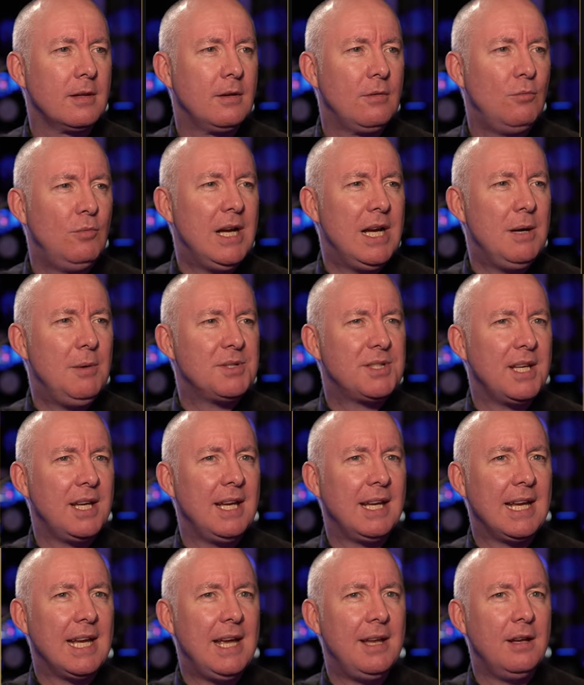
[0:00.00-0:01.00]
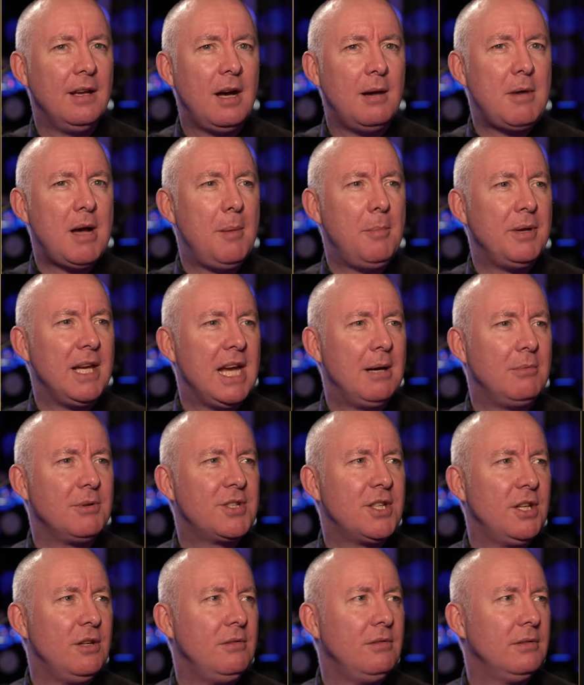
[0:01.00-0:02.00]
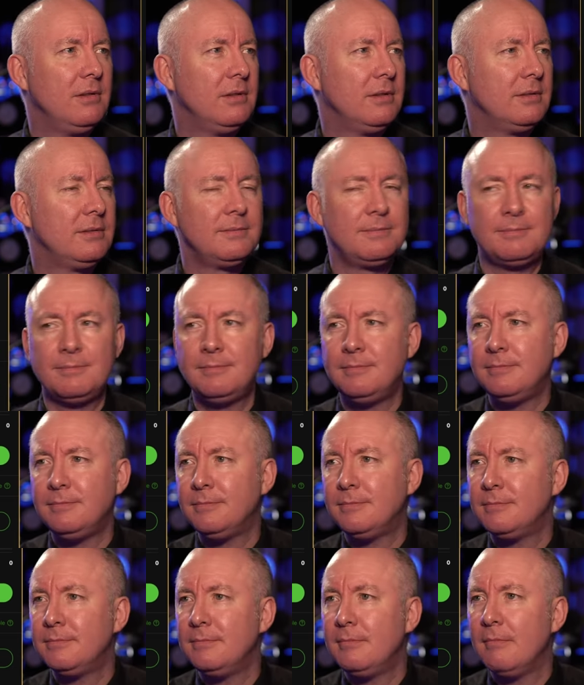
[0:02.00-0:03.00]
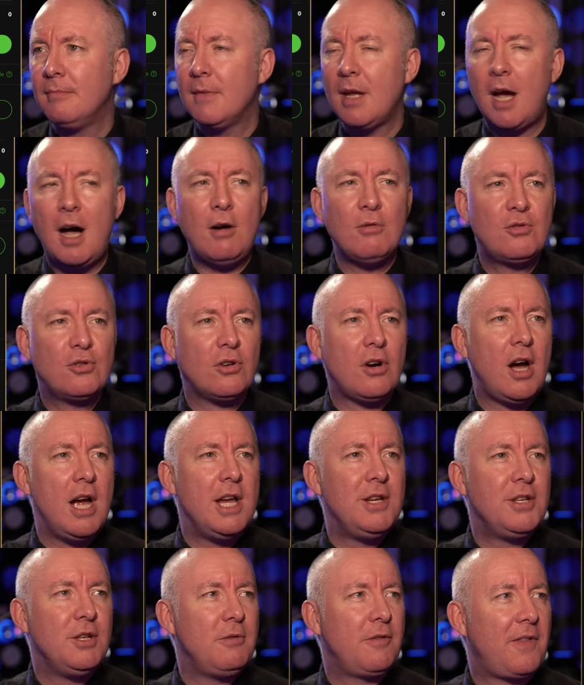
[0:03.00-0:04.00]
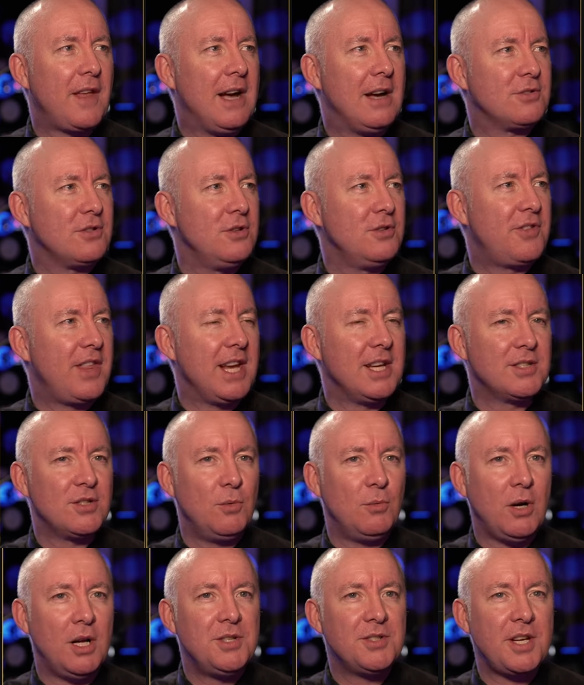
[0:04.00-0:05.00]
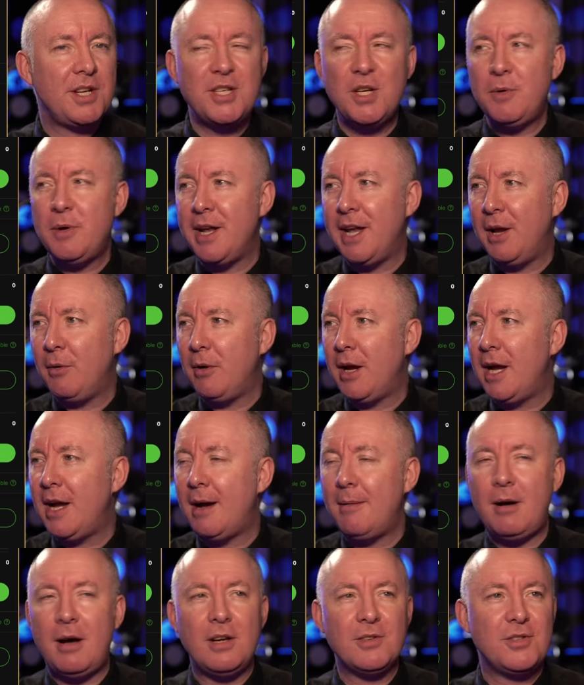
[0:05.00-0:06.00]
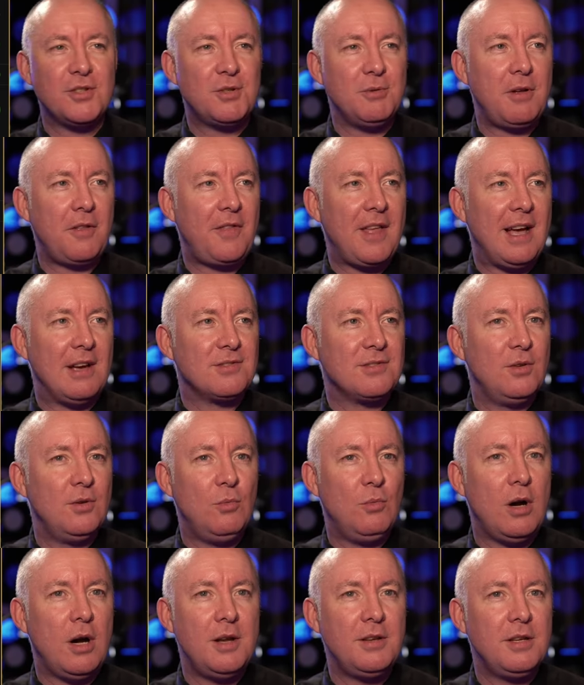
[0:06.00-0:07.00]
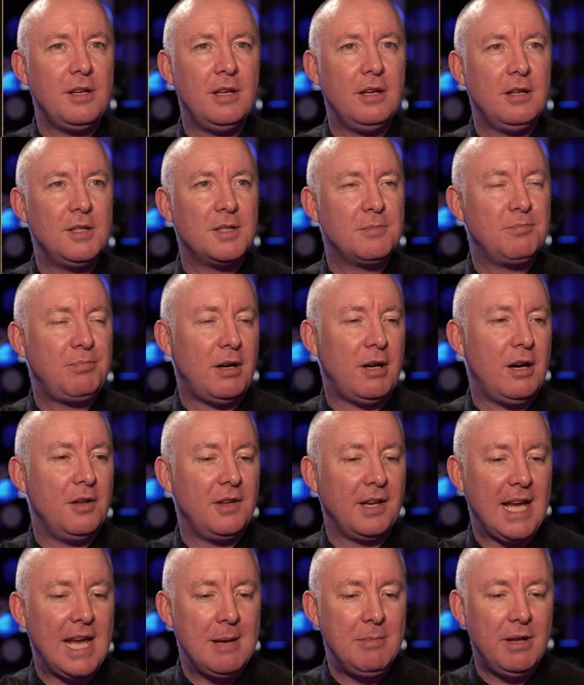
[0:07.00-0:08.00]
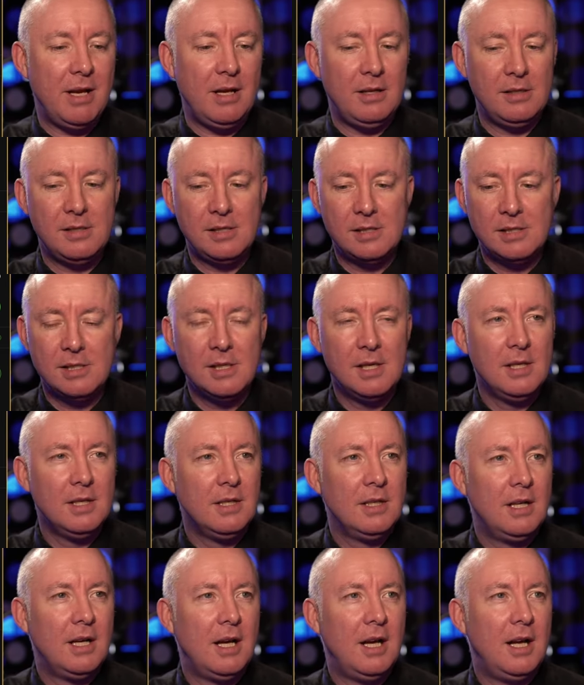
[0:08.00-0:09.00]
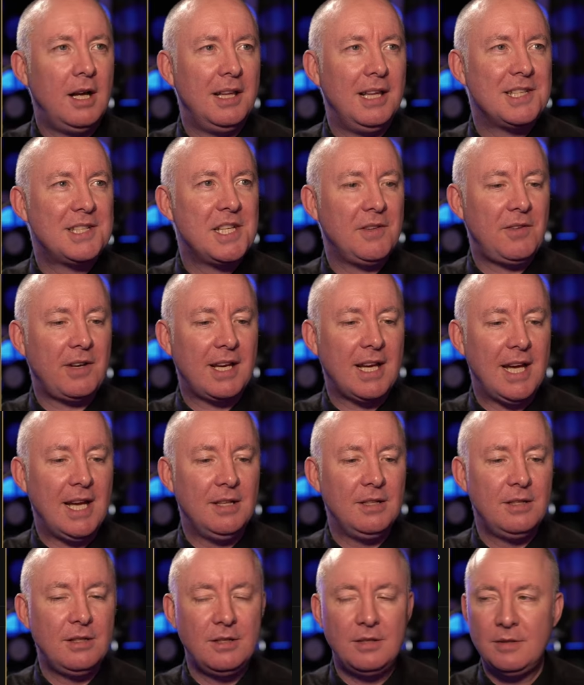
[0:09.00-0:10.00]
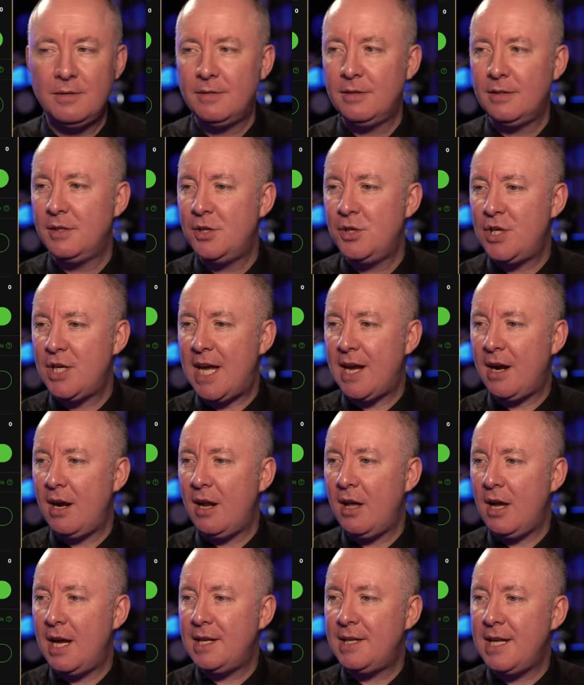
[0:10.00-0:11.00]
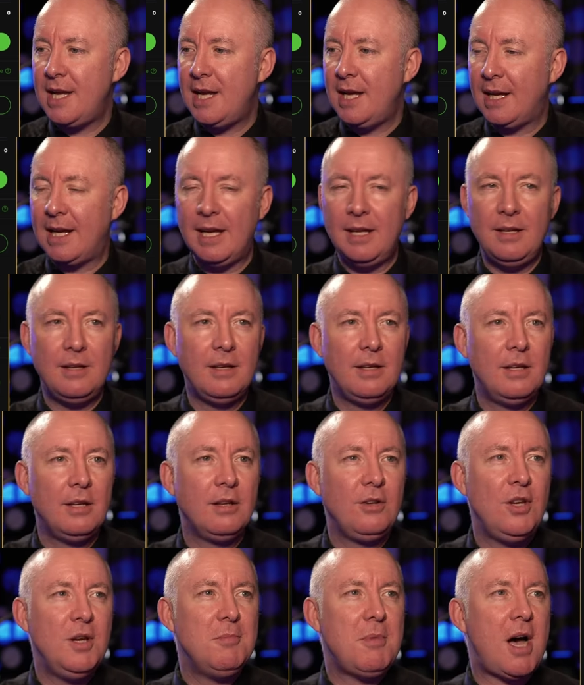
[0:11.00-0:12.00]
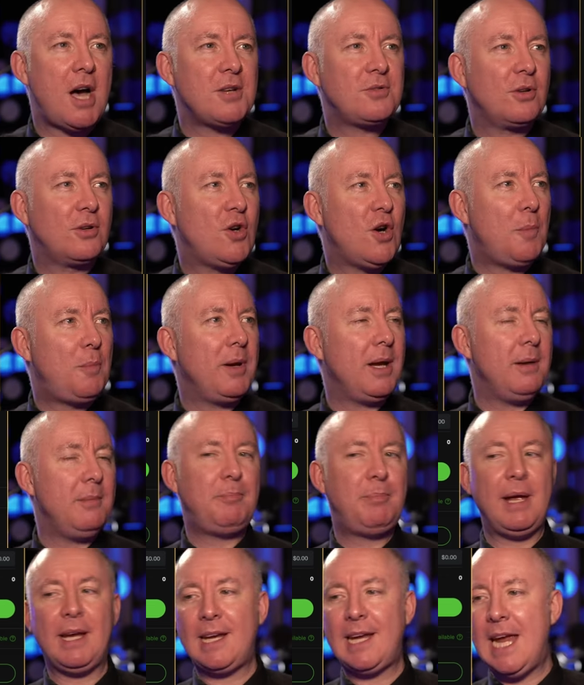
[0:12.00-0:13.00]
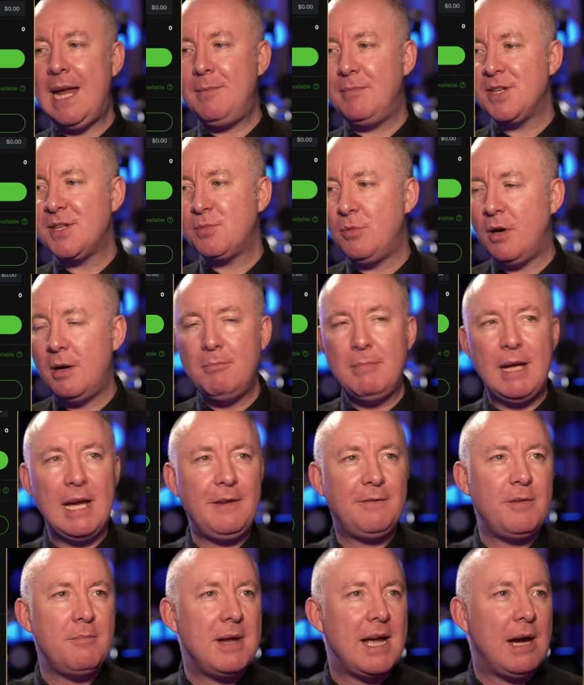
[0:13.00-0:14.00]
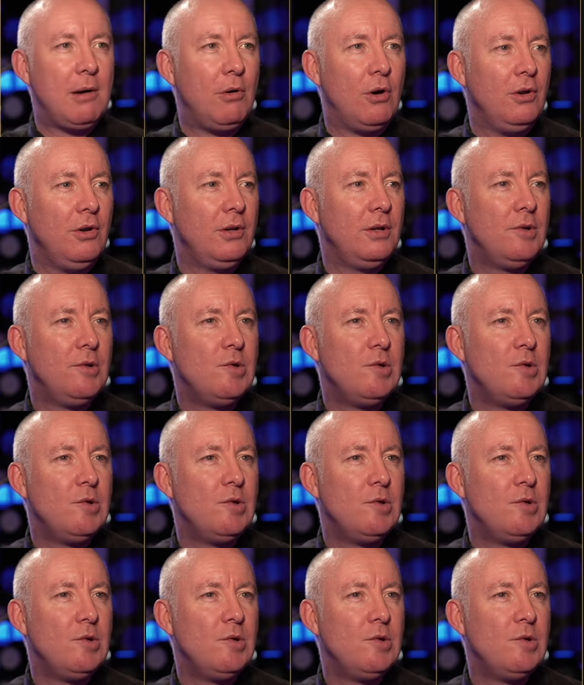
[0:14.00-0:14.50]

Where was it again? I might be able to. I'll try and do a thousand things at once. I do anyway. I might just do a thousand and one. You know, it's part of the game, isn't it? Uh, let's see if I can. Channel ID again. You might as well copy and pick, keep this one, mate, from now on.